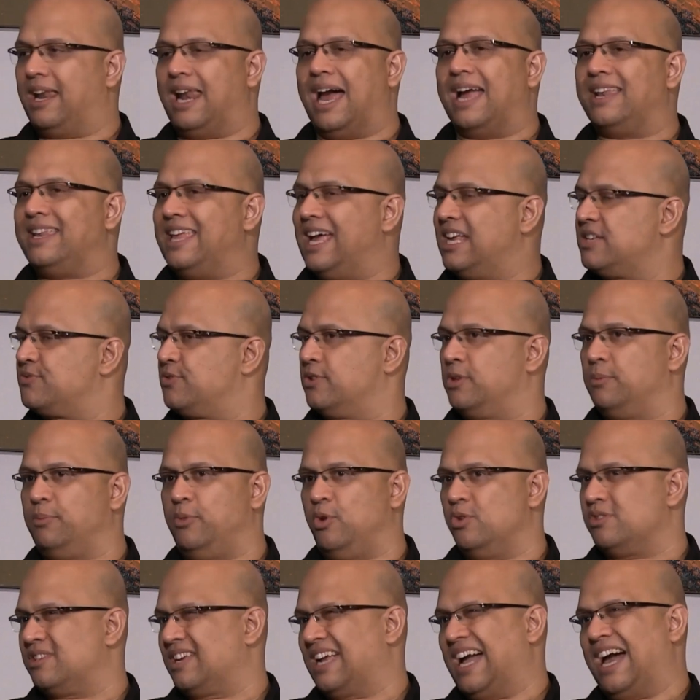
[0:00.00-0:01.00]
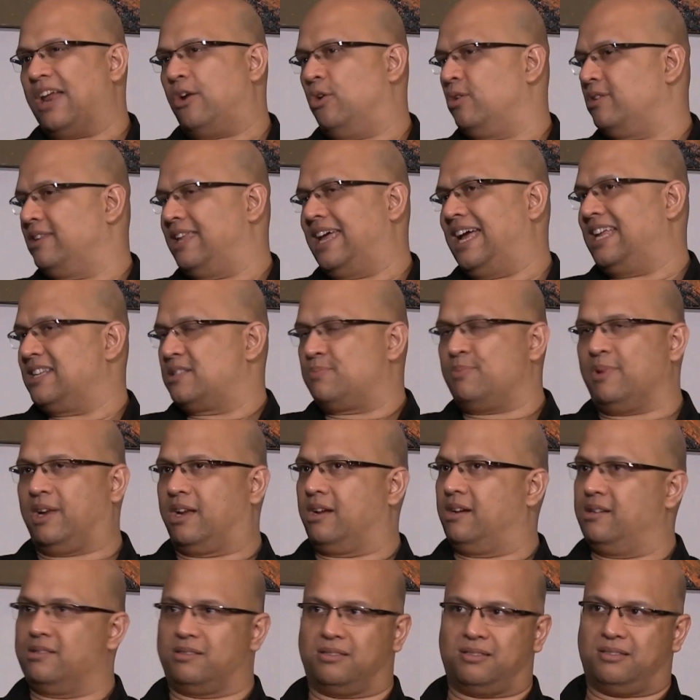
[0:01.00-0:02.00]
I dance with the music. I don't dance
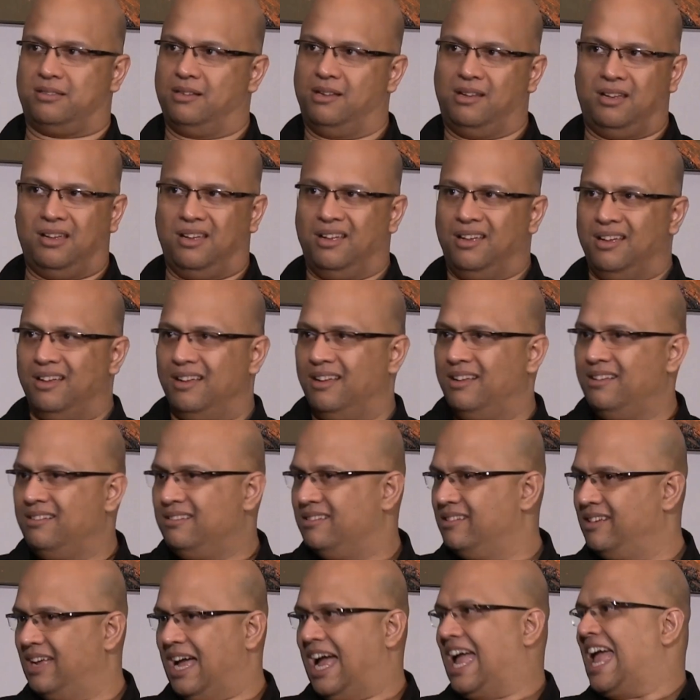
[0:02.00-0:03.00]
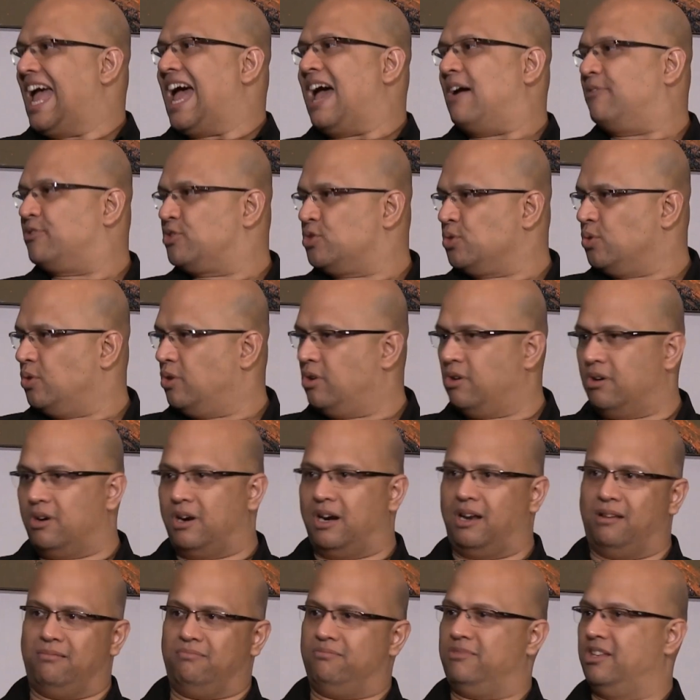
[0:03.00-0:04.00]
because I have to,
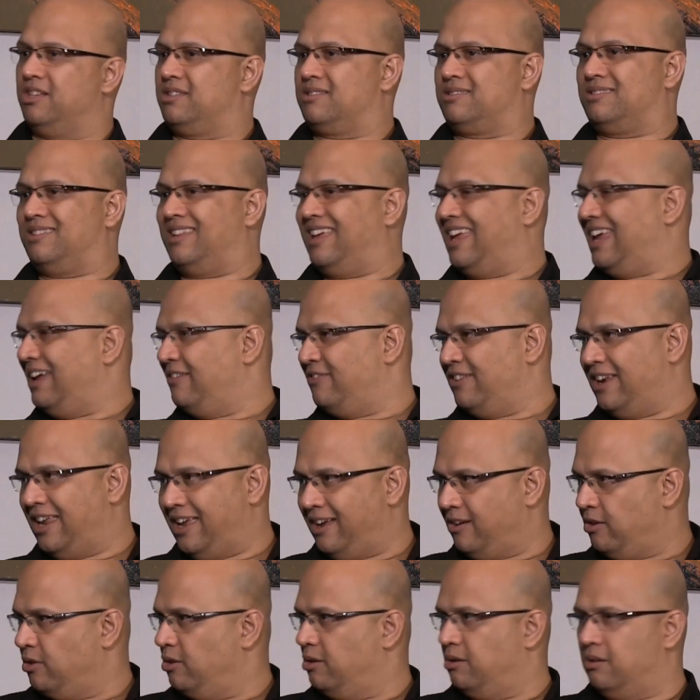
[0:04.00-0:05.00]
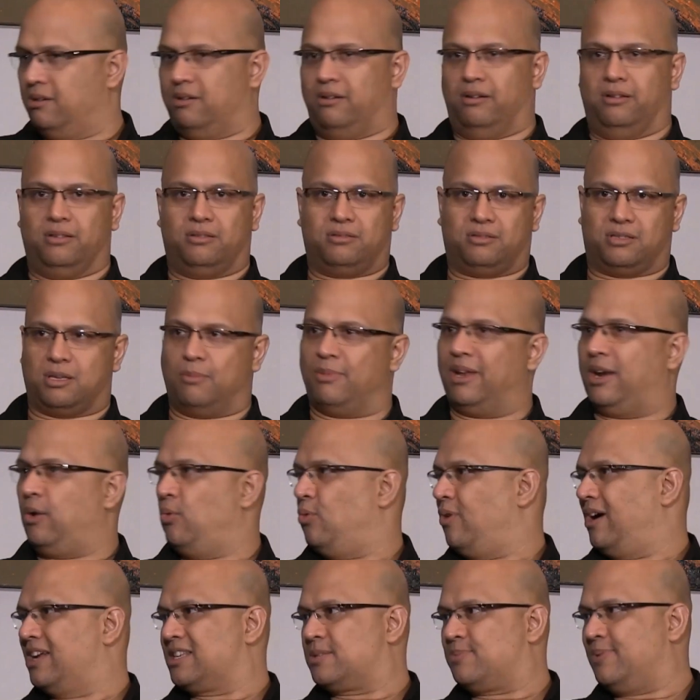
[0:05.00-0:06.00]
or it's the evening, or somebody
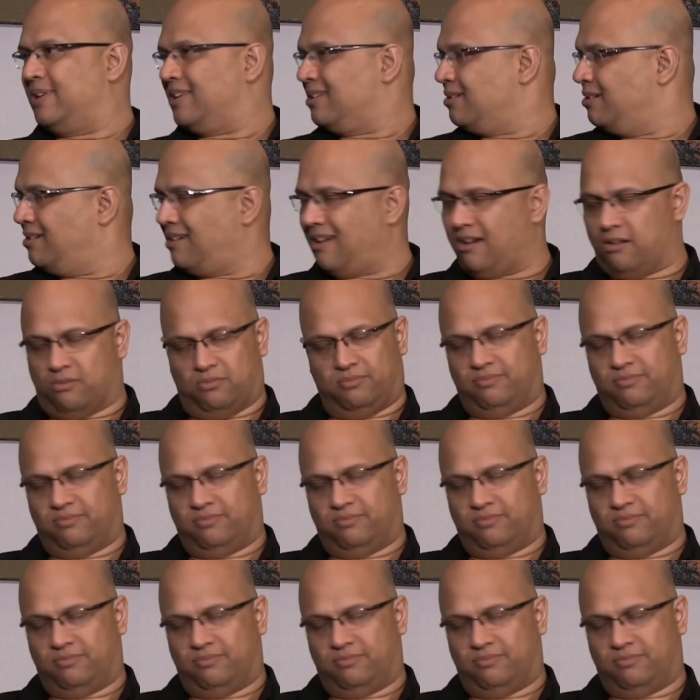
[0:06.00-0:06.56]
wants me to. No.